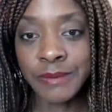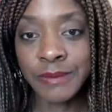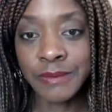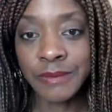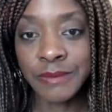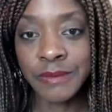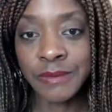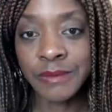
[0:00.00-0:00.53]

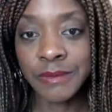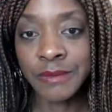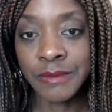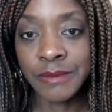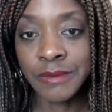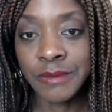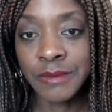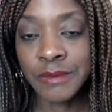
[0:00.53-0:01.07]

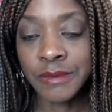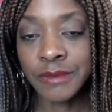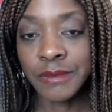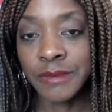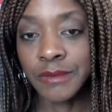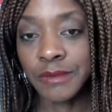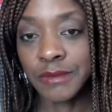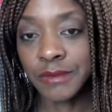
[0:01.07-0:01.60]

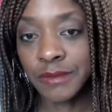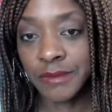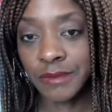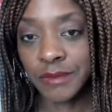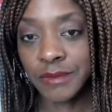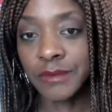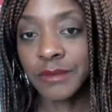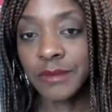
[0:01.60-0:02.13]

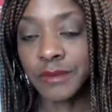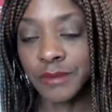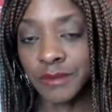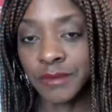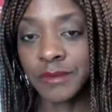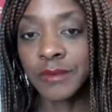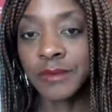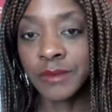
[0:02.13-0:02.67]

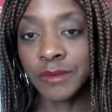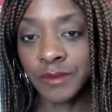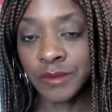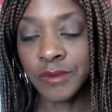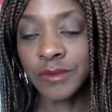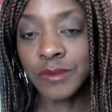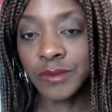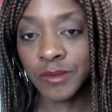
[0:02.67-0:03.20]

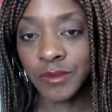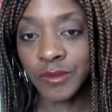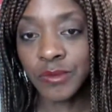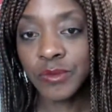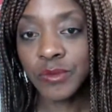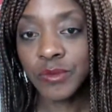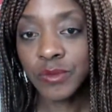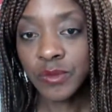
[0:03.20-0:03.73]

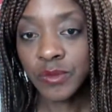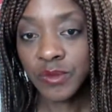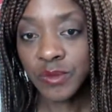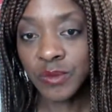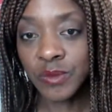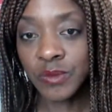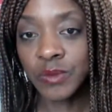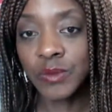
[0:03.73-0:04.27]

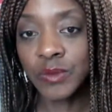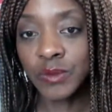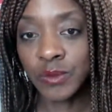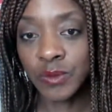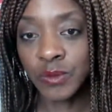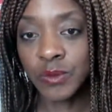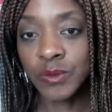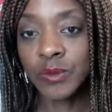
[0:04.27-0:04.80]

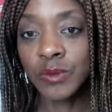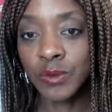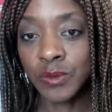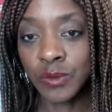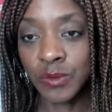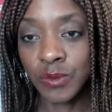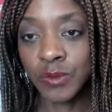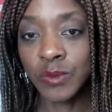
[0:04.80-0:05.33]

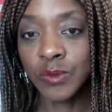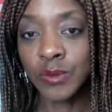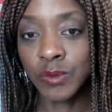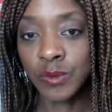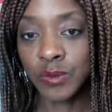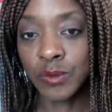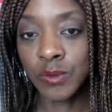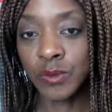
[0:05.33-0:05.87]

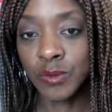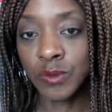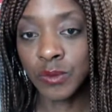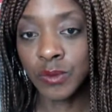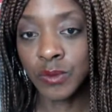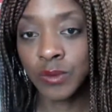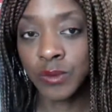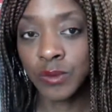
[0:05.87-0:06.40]

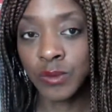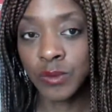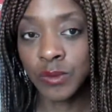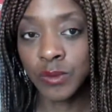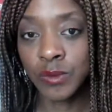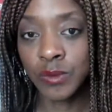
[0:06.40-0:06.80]
No words are spoken by the person on screen.